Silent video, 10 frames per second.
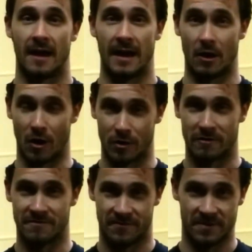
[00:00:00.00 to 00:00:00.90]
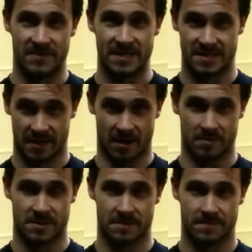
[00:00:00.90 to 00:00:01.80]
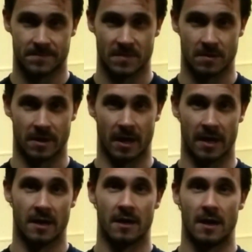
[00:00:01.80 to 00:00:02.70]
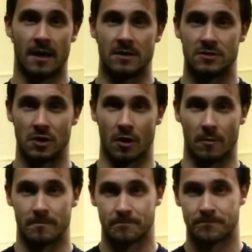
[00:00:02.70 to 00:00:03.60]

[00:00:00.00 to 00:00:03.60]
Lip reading: and 150 sit-ups. Okay? So,